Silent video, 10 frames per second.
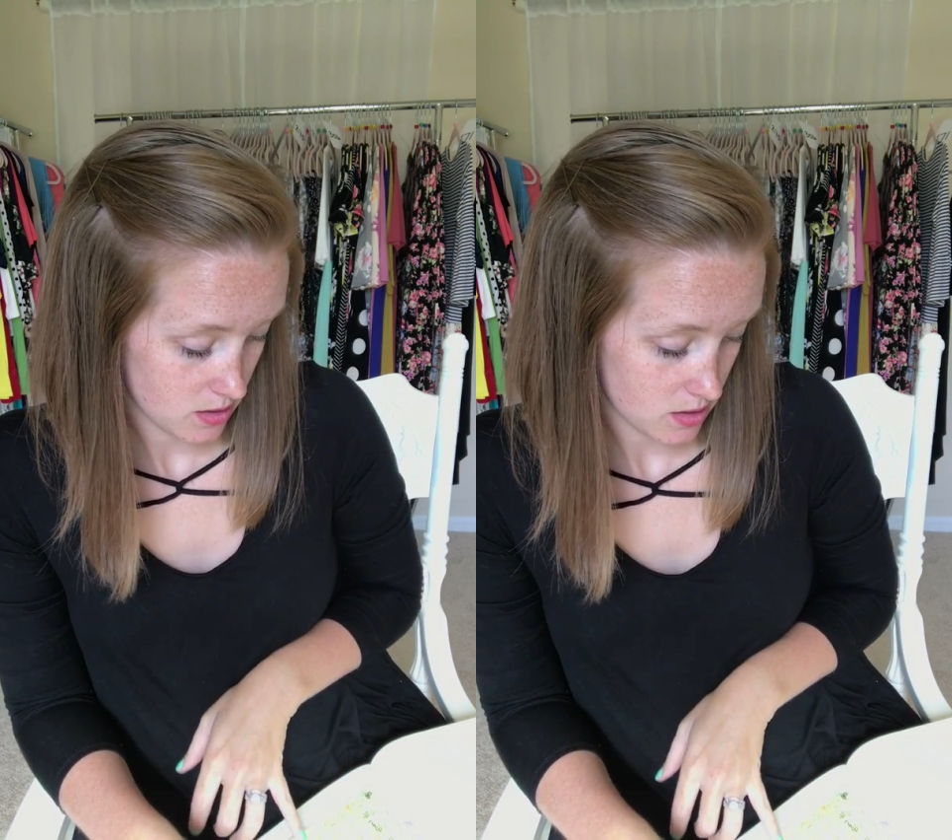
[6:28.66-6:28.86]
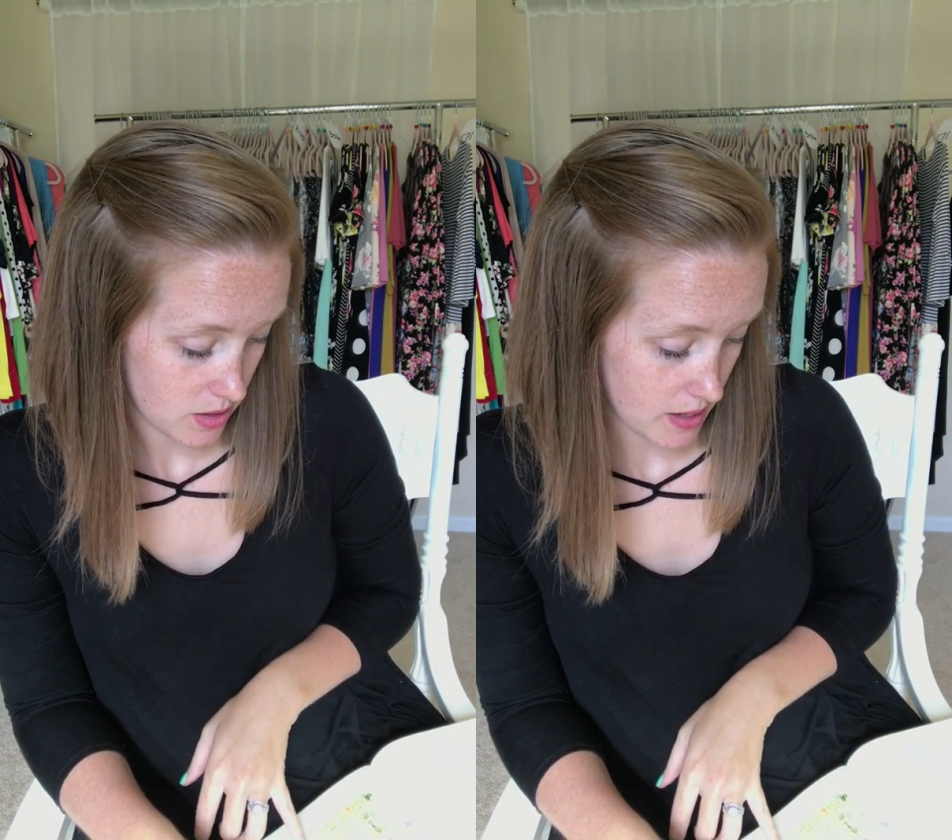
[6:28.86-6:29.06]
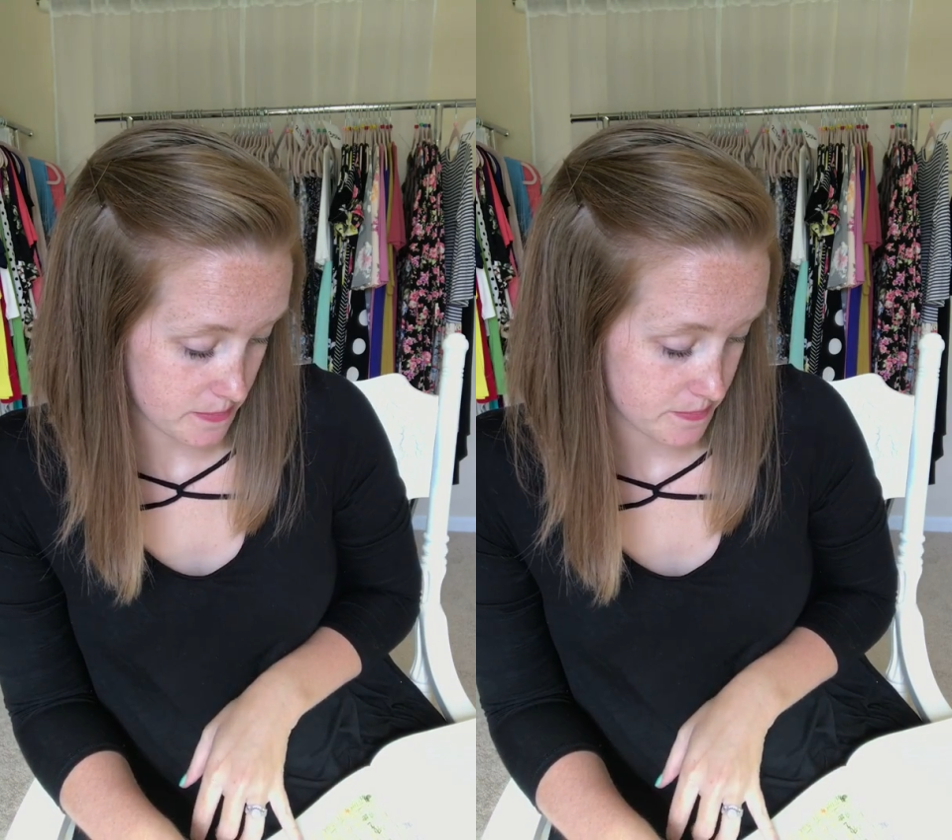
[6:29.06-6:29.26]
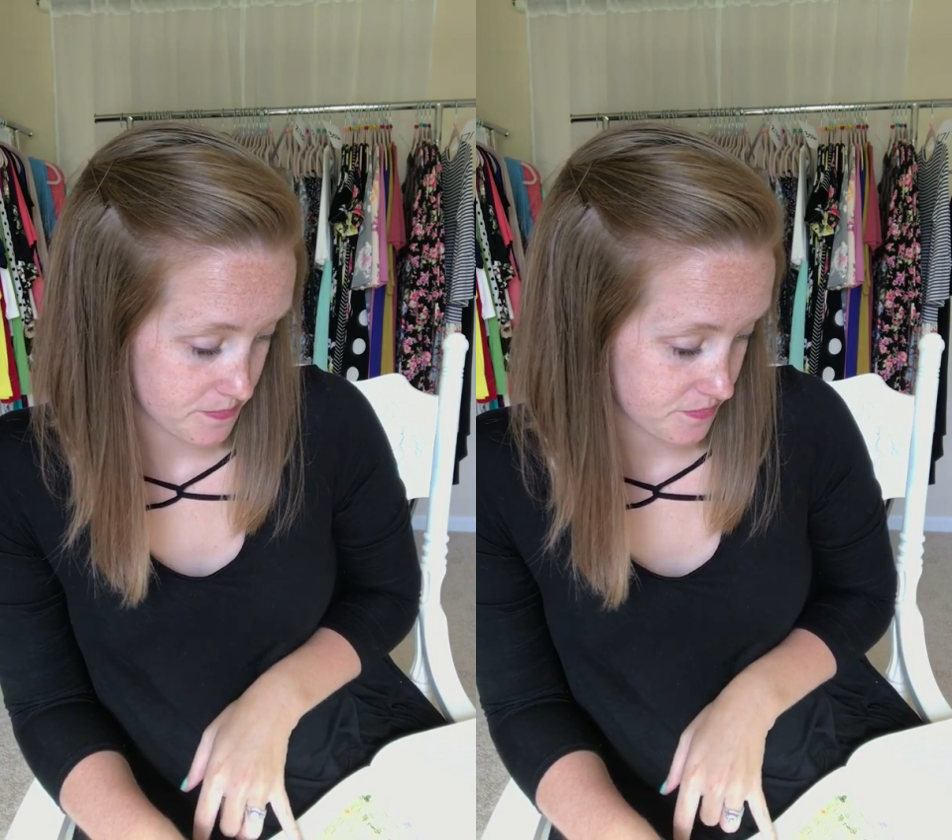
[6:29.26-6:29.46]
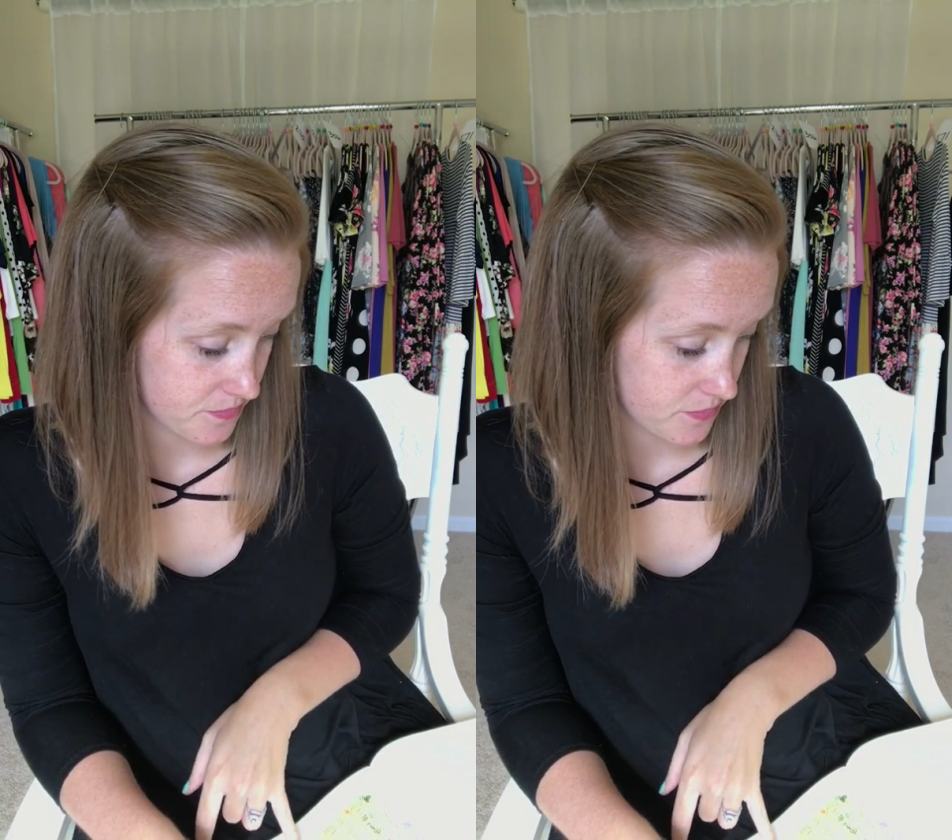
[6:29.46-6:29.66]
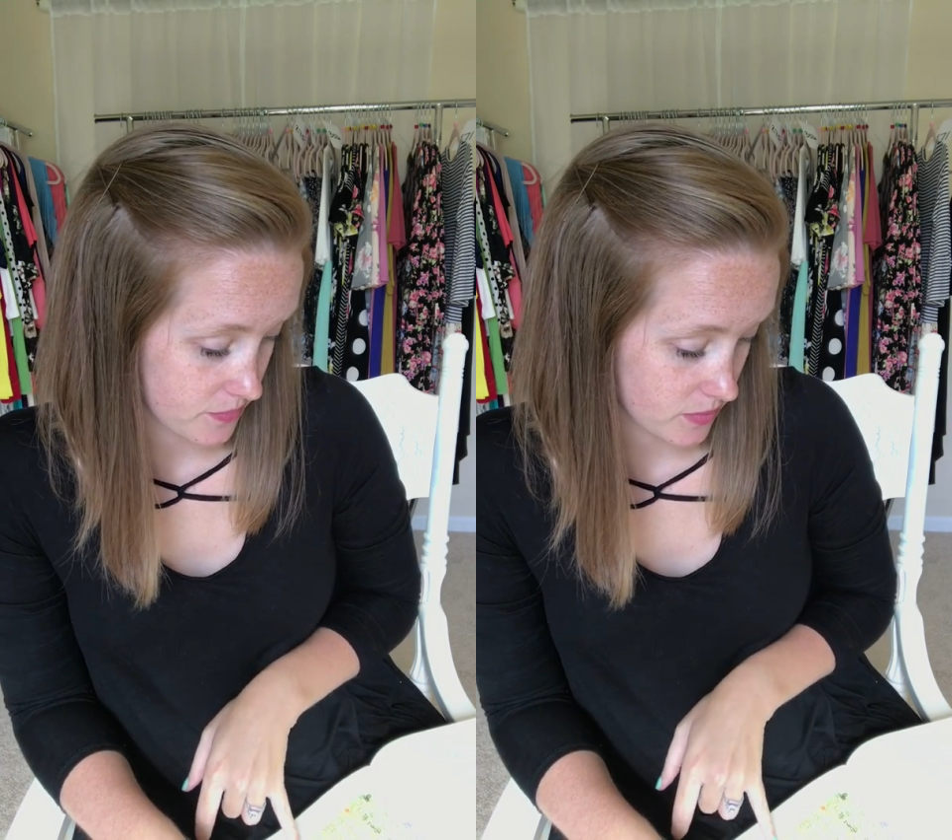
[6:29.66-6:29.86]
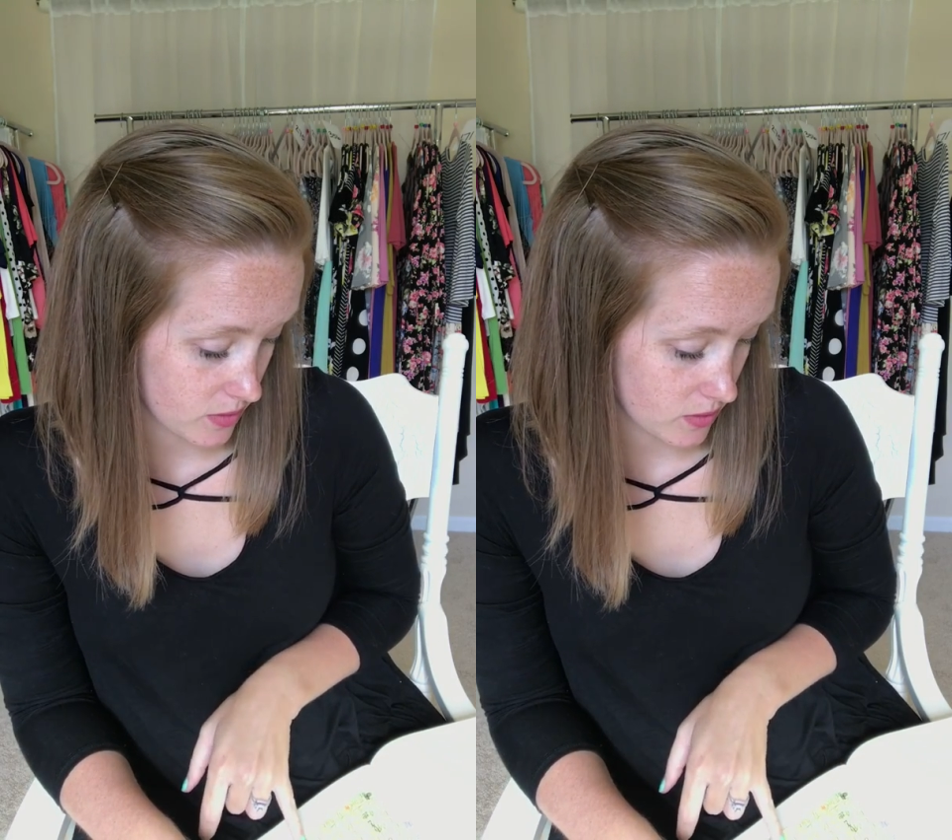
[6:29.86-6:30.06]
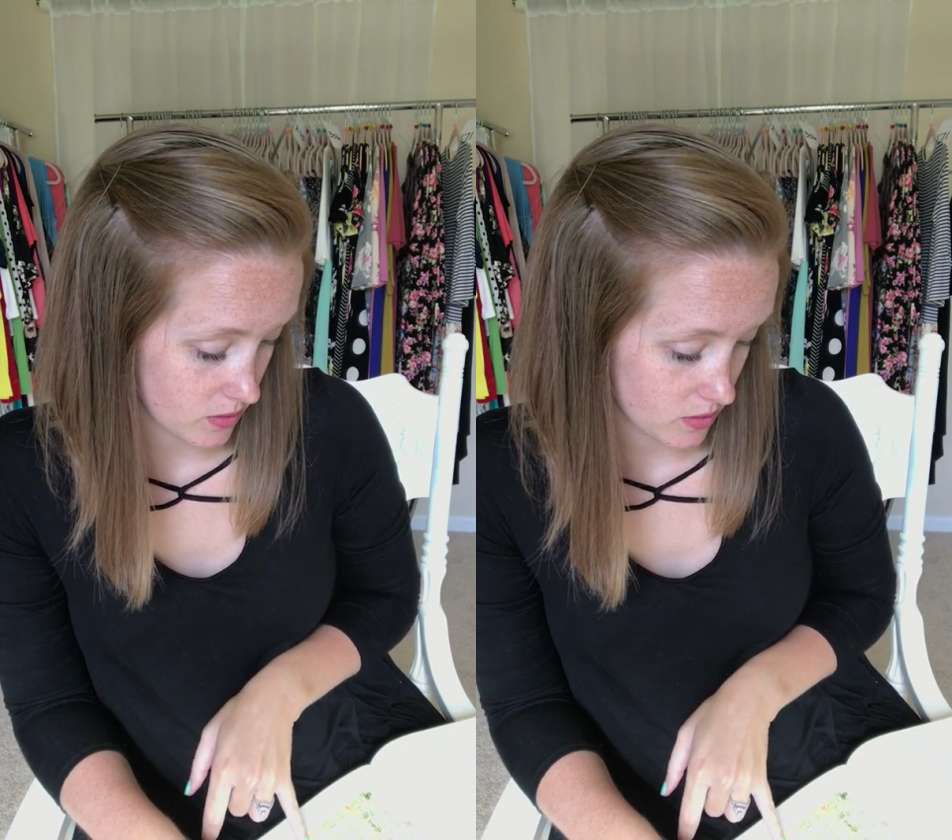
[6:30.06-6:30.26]
Okay.
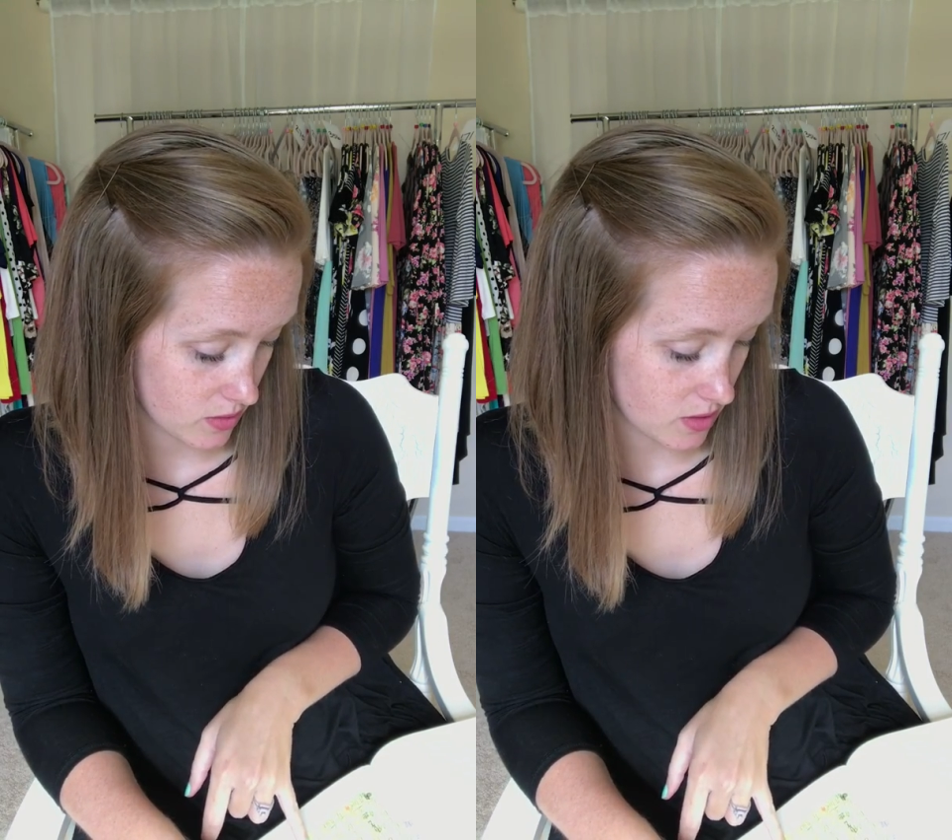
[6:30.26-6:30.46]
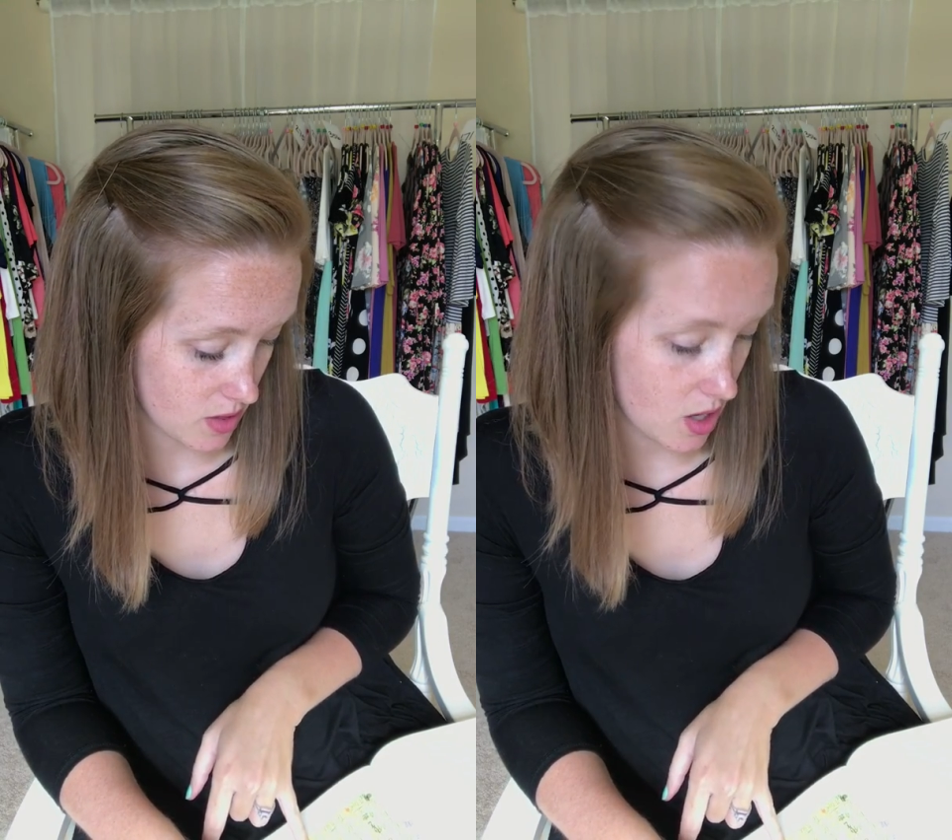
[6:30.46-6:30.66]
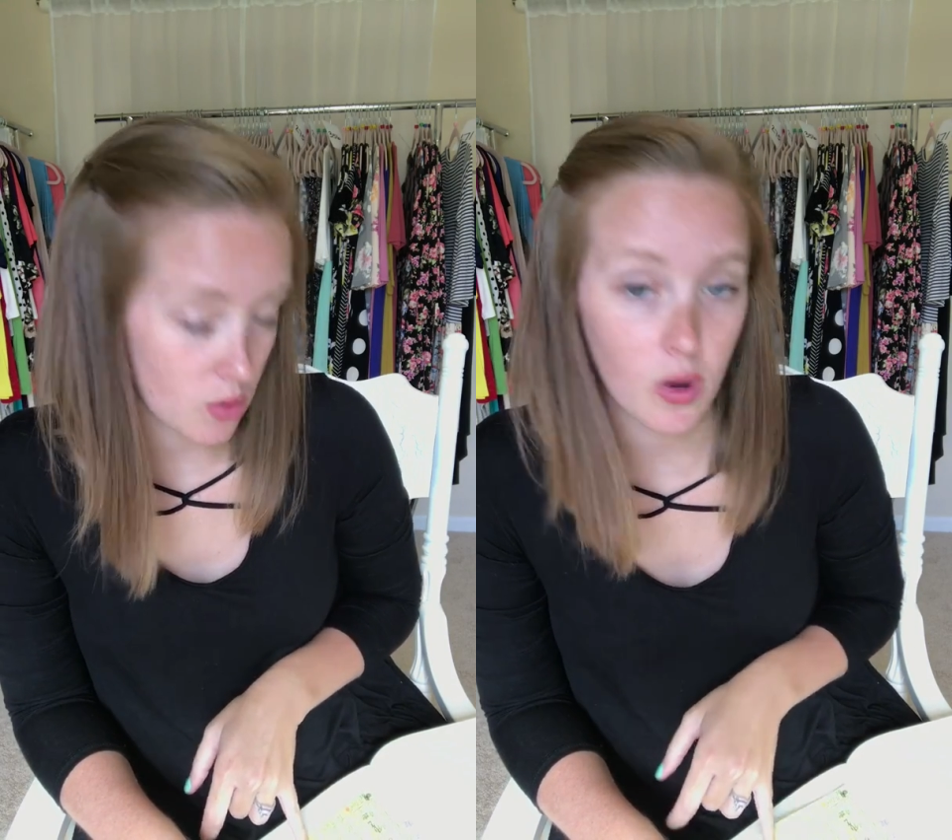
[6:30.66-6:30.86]
Oh,